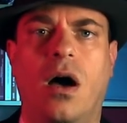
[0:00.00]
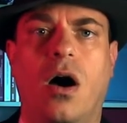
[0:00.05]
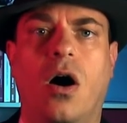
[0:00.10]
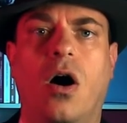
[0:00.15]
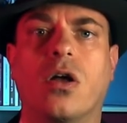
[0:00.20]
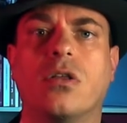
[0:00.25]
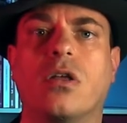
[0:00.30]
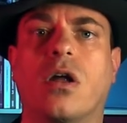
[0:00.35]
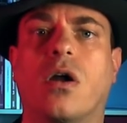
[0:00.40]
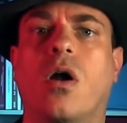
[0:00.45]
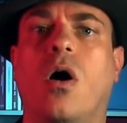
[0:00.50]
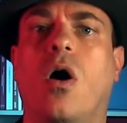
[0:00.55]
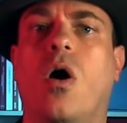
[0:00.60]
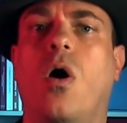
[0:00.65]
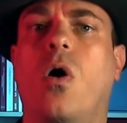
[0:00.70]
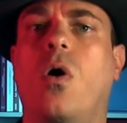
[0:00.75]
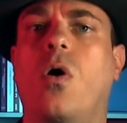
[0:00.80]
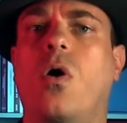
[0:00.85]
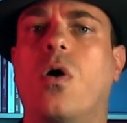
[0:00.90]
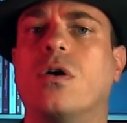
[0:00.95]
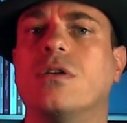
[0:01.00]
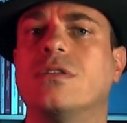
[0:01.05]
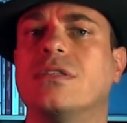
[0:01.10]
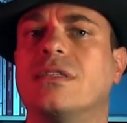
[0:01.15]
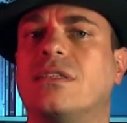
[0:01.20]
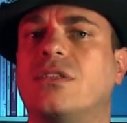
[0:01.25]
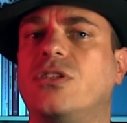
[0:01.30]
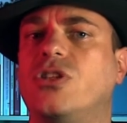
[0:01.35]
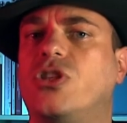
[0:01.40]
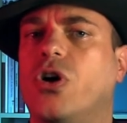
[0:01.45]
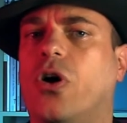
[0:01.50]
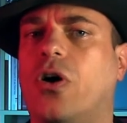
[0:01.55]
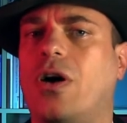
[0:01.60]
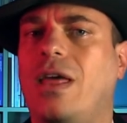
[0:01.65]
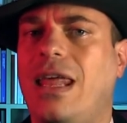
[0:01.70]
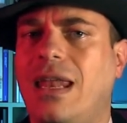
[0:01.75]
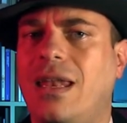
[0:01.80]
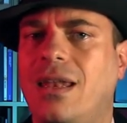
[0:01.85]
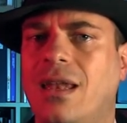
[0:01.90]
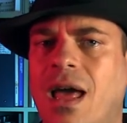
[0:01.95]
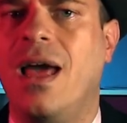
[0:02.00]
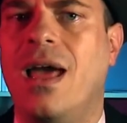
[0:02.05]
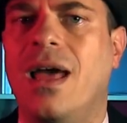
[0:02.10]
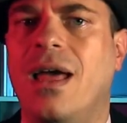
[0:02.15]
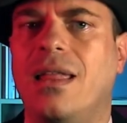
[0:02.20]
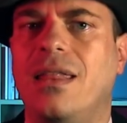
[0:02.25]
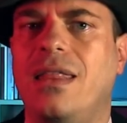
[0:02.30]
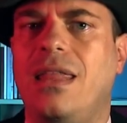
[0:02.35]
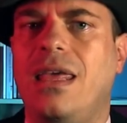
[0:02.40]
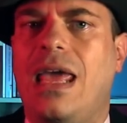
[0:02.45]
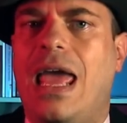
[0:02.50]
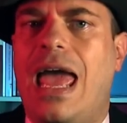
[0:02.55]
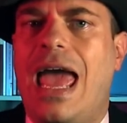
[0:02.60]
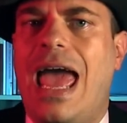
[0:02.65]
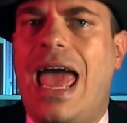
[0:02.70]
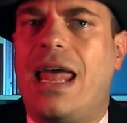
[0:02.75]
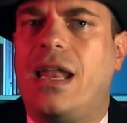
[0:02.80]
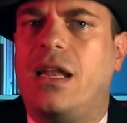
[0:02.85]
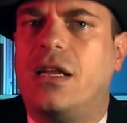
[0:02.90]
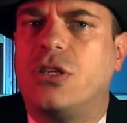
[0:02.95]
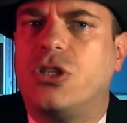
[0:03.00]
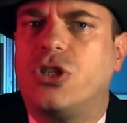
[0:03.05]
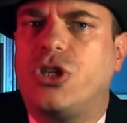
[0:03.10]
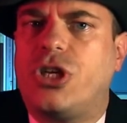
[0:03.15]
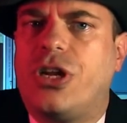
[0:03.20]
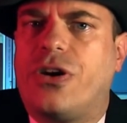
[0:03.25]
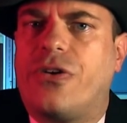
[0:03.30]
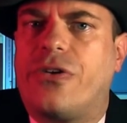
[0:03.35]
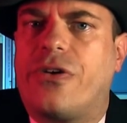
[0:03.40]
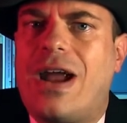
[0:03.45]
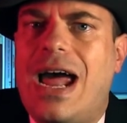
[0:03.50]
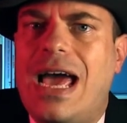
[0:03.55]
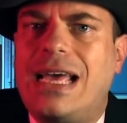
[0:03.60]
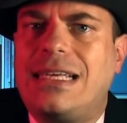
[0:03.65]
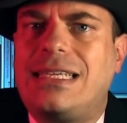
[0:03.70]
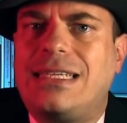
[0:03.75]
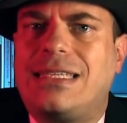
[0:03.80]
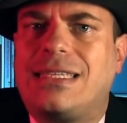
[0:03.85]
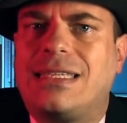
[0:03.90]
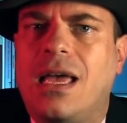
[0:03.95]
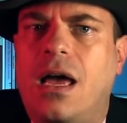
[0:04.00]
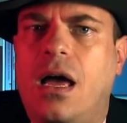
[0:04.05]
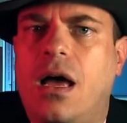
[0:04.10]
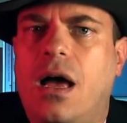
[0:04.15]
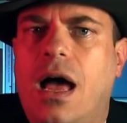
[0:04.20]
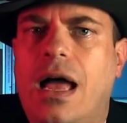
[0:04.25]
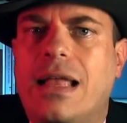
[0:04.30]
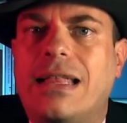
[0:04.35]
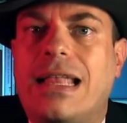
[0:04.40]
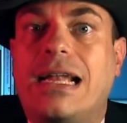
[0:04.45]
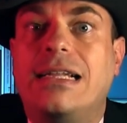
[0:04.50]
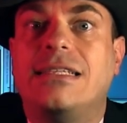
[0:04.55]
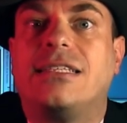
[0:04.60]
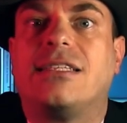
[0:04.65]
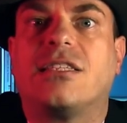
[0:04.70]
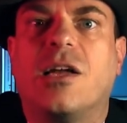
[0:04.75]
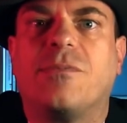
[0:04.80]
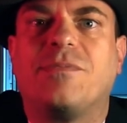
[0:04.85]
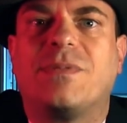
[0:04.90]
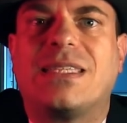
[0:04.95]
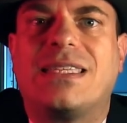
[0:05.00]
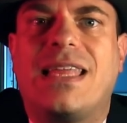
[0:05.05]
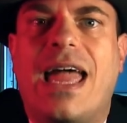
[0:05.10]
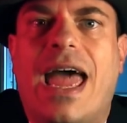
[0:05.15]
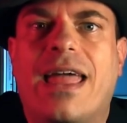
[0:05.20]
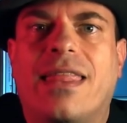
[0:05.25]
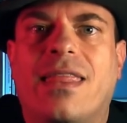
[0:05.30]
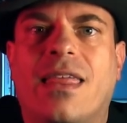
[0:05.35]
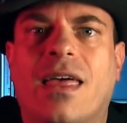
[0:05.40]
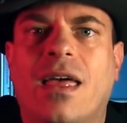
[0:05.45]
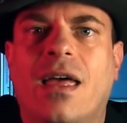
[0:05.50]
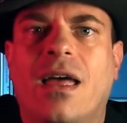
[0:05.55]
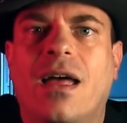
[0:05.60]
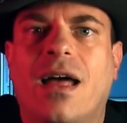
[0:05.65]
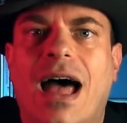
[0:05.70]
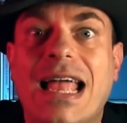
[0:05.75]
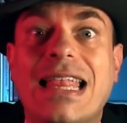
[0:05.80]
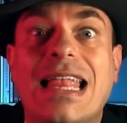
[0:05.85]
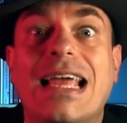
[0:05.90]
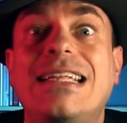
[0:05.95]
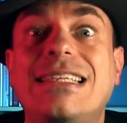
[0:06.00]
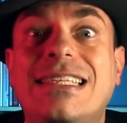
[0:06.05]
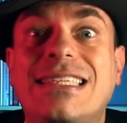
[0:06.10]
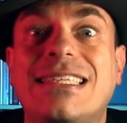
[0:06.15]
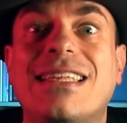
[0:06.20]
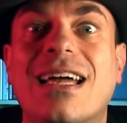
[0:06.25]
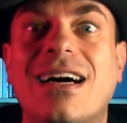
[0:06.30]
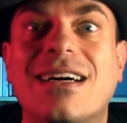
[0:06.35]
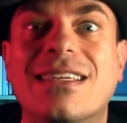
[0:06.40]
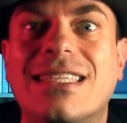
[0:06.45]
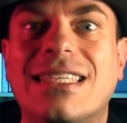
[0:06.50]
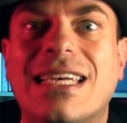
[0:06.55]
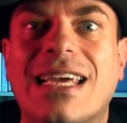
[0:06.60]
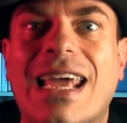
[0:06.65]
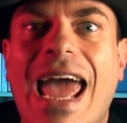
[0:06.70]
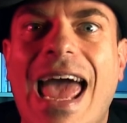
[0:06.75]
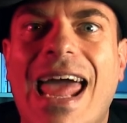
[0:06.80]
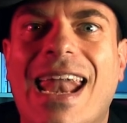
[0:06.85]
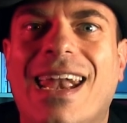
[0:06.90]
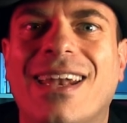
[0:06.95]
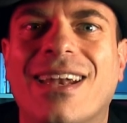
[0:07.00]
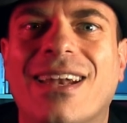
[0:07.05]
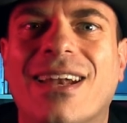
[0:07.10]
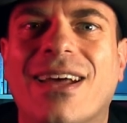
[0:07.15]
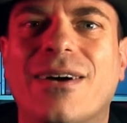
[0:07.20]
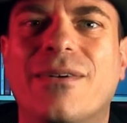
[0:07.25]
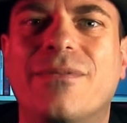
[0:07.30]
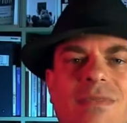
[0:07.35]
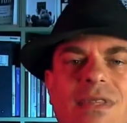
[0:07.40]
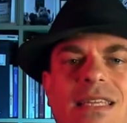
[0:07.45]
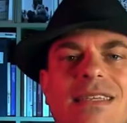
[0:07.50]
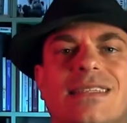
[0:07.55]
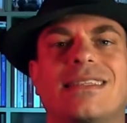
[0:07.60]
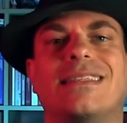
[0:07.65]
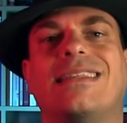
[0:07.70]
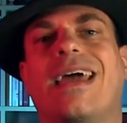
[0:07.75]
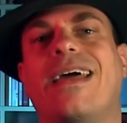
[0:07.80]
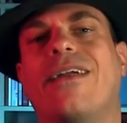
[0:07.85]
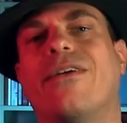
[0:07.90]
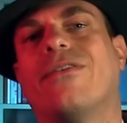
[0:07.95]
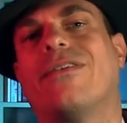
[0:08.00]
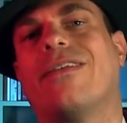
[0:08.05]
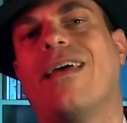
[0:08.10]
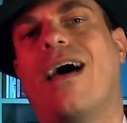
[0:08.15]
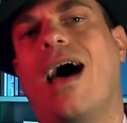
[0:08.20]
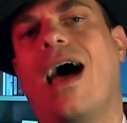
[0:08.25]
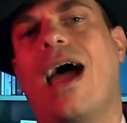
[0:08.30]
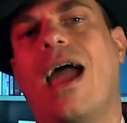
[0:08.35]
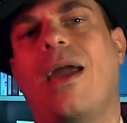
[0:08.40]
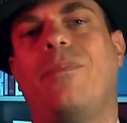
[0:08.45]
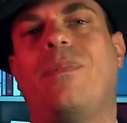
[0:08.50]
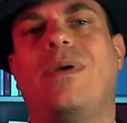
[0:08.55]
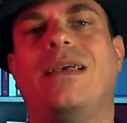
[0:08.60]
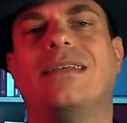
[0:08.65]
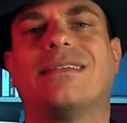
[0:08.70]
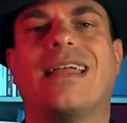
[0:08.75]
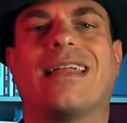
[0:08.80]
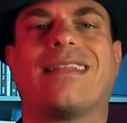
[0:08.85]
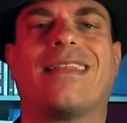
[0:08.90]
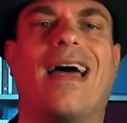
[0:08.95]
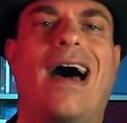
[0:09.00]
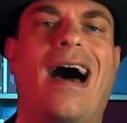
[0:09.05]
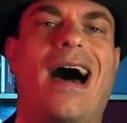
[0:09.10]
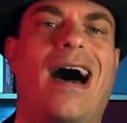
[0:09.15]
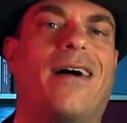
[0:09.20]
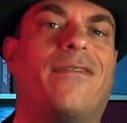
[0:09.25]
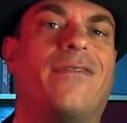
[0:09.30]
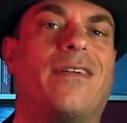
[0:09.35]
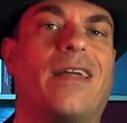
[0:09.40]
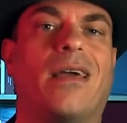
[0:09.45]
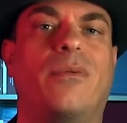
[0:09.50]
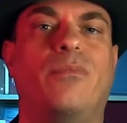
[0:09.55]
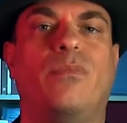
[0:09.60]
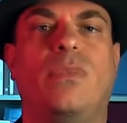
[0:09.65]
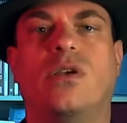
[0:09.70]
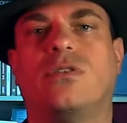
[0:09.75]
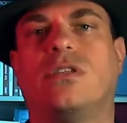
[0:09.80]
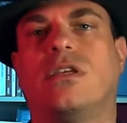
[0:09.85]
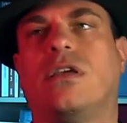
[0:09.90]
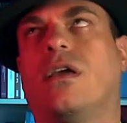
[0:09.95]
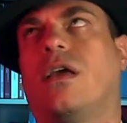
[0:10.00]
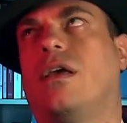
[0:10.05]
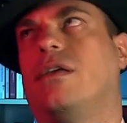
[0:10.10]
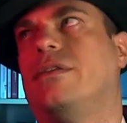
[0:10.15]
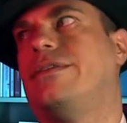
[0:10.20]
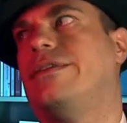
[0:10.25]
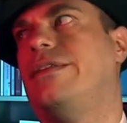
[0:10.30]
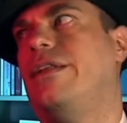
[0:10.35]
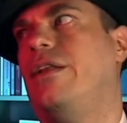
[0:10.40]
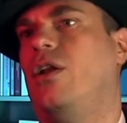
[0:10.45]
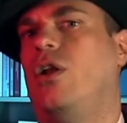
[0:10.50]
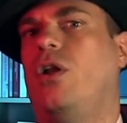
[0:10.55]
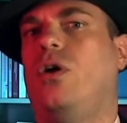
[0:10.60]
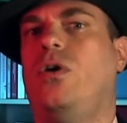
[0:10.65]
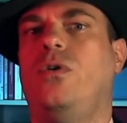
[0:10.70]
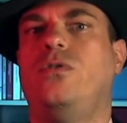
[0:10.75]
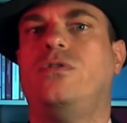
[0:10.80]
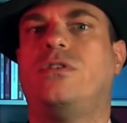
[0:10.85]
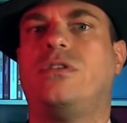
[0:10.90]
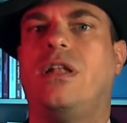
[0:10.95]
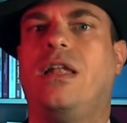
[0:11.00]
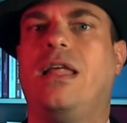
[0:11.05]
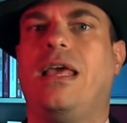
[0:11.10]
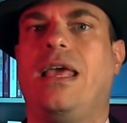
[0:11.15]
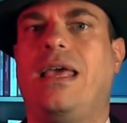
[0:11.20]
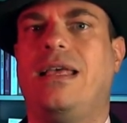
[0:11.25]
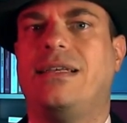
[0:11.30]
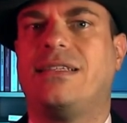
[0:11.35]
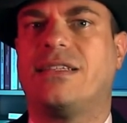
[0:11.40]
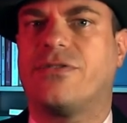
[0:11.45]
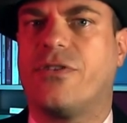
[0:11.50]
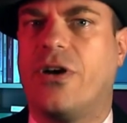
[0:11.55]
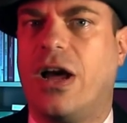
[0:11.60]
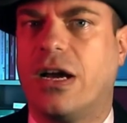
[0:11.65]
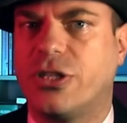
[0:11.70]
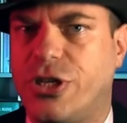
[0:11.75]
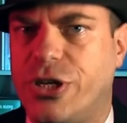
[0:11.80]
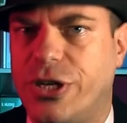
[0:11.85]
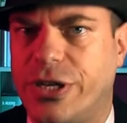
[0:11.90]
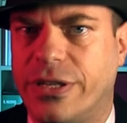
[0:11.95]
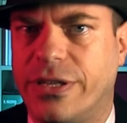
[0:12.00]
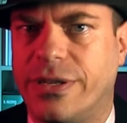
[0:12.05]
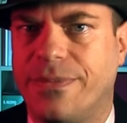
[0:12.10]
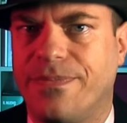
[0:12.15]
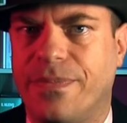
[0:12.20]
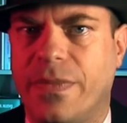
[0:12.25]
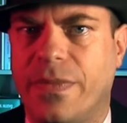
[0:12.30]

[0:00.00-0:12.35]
Other horns join in, the energy rises, and then it stops dead, and then it starts again. The stereotype is that African music is loosely structured.